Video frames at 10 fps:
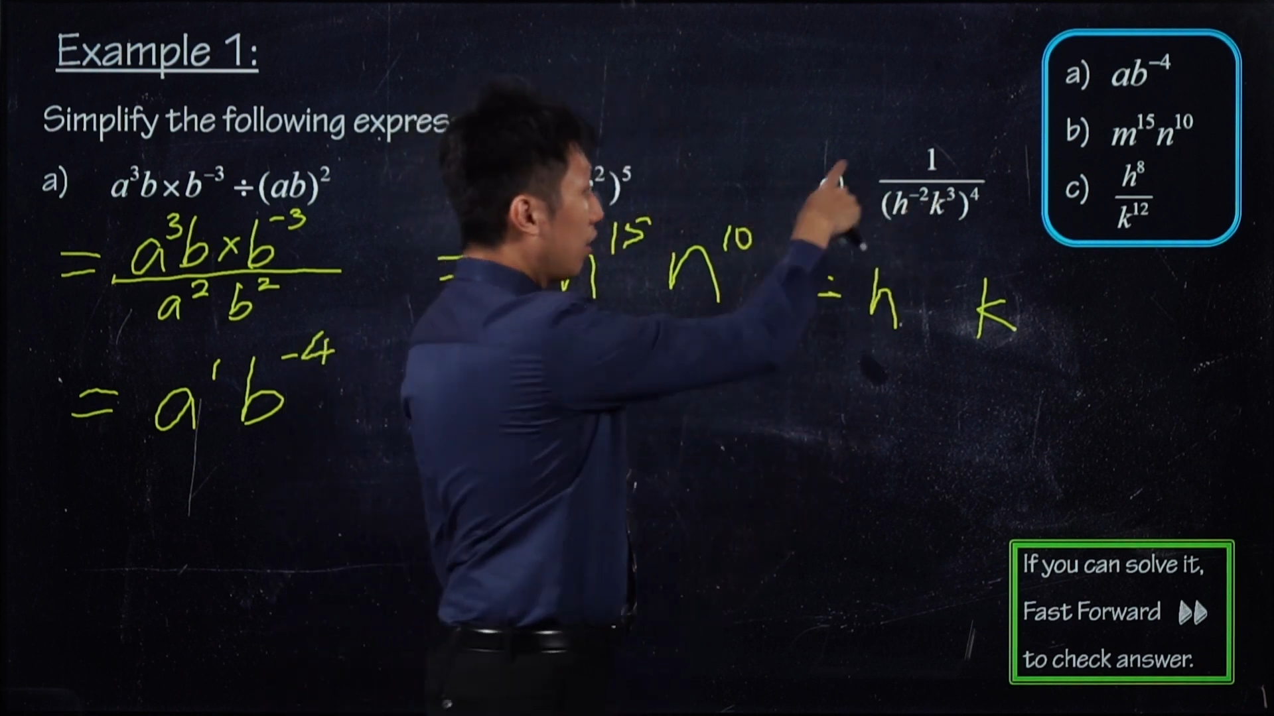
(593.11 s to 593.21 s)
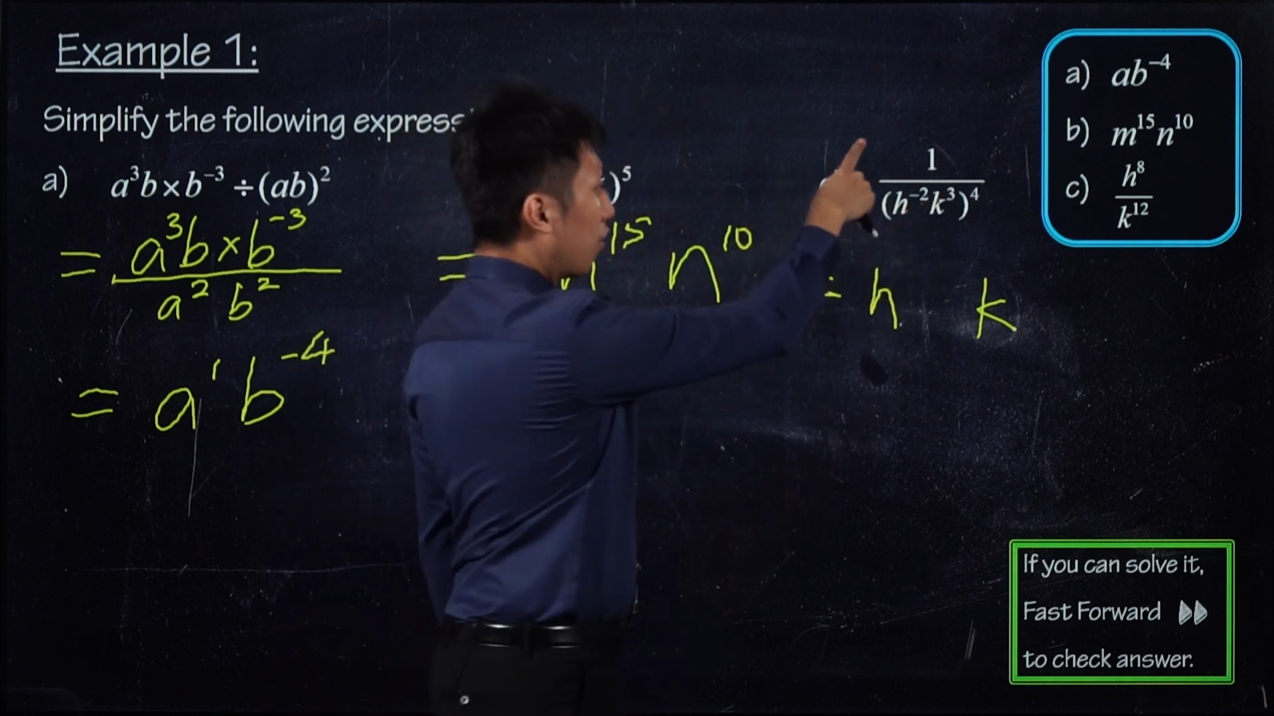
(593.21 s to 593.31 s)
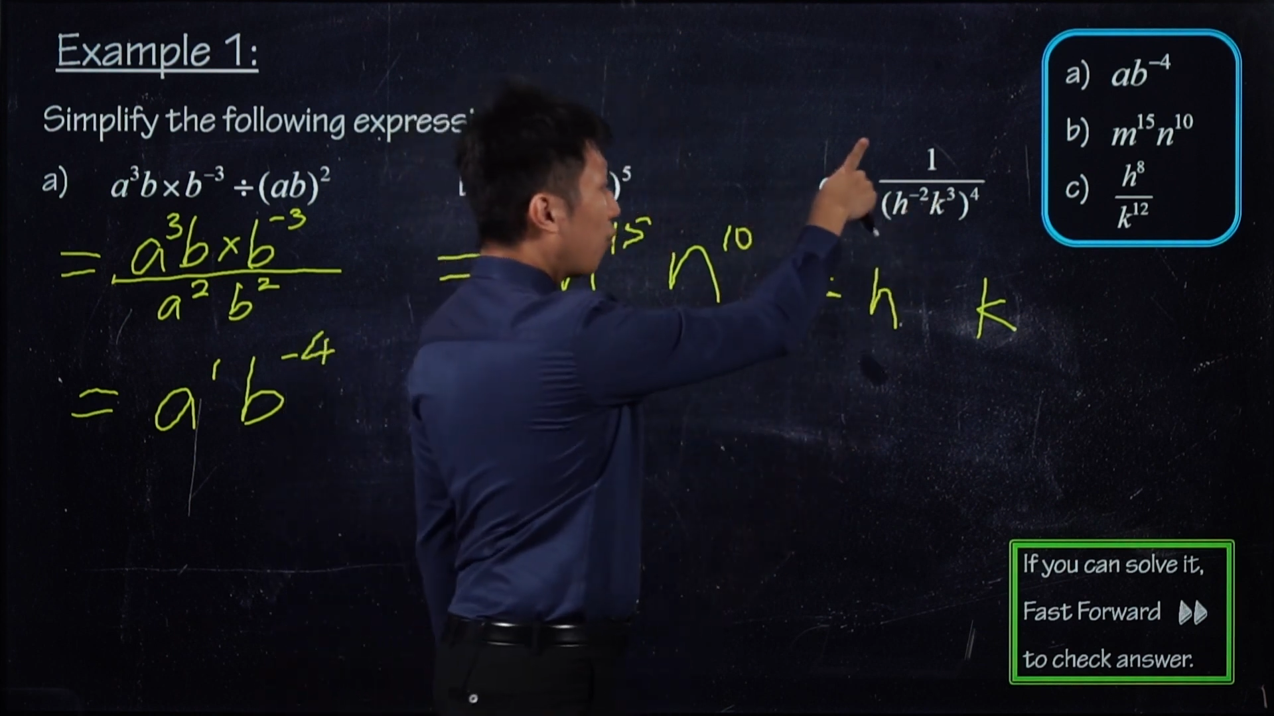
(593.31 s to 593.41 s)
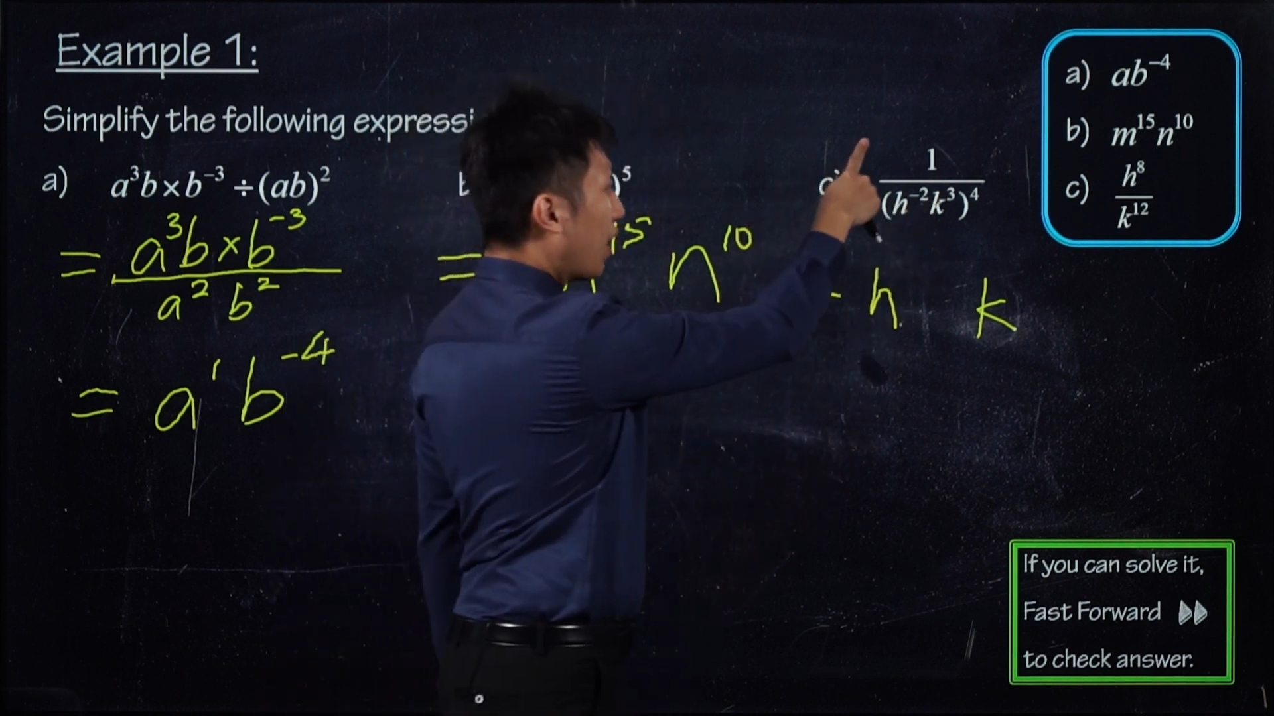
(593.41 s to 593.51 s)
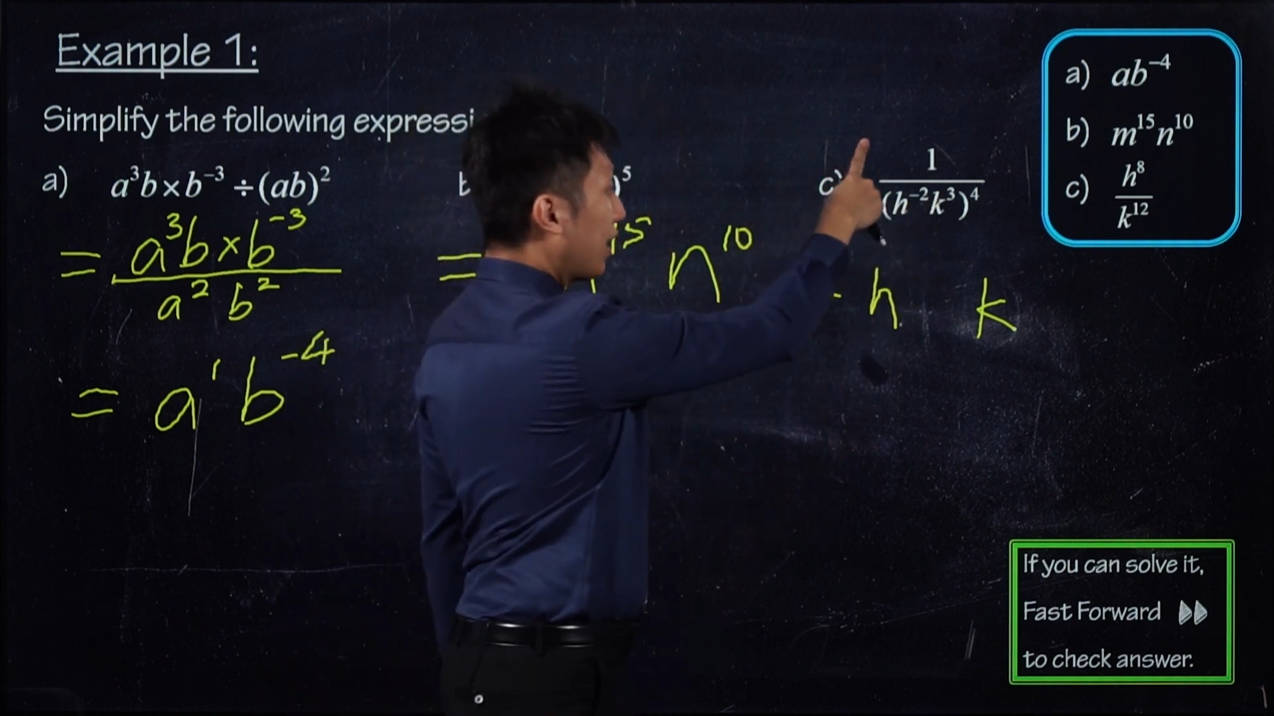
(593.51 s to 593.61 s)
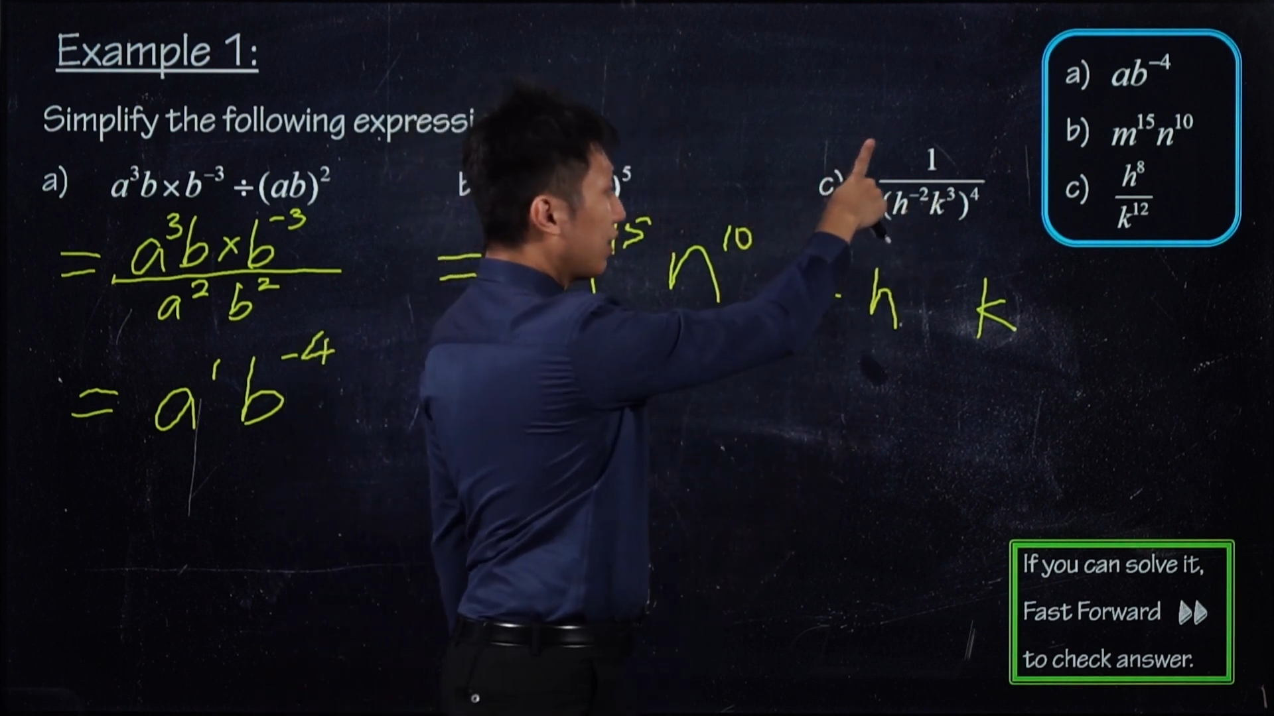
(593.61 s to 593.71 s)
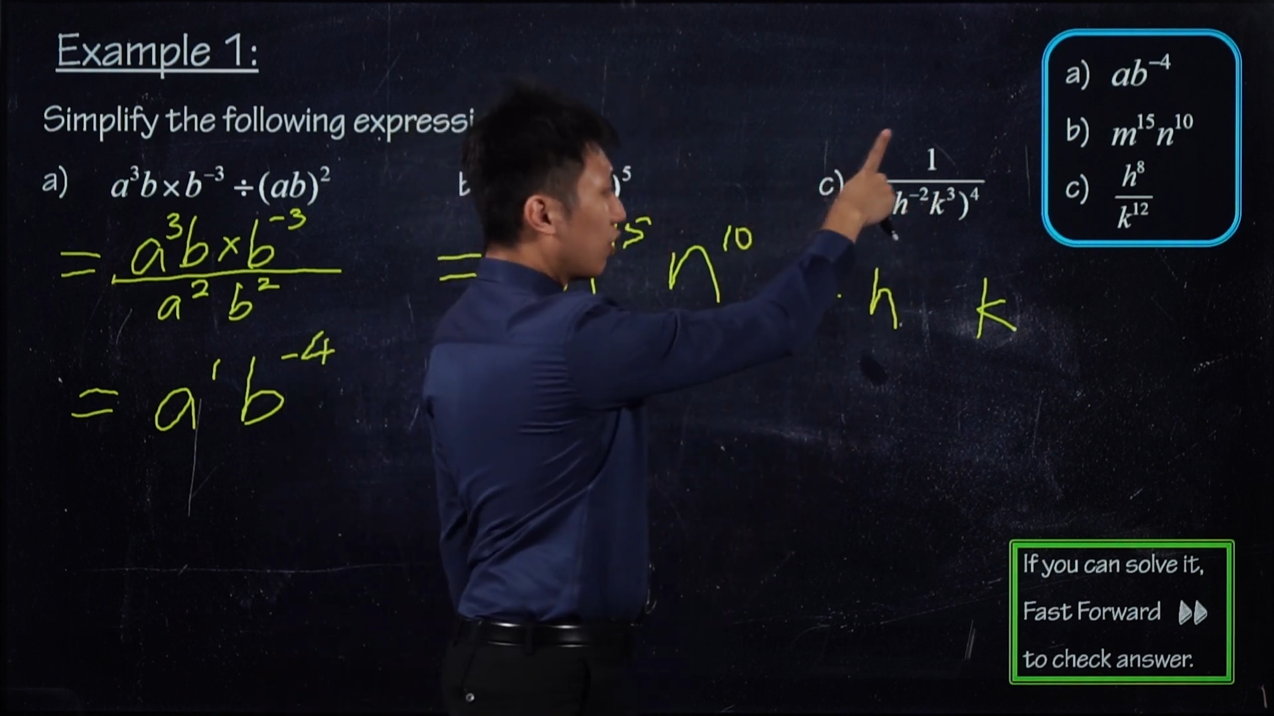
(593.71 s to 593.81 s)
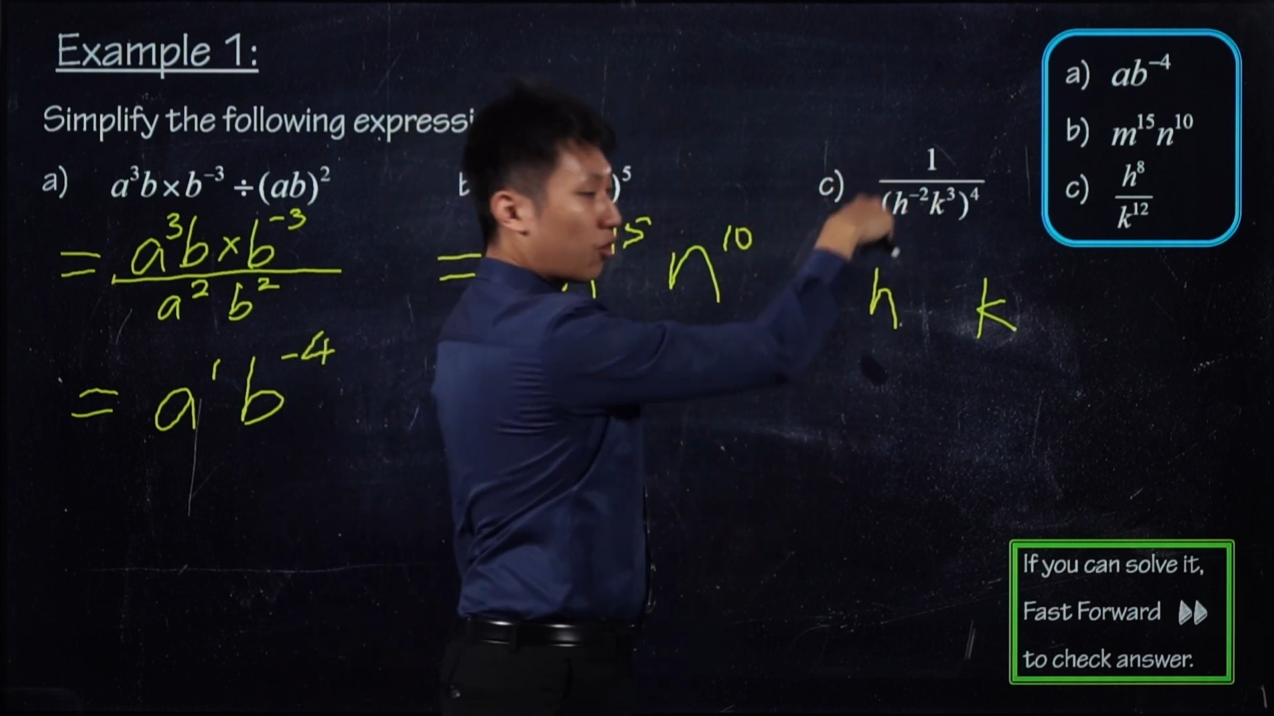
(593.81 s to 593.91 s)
1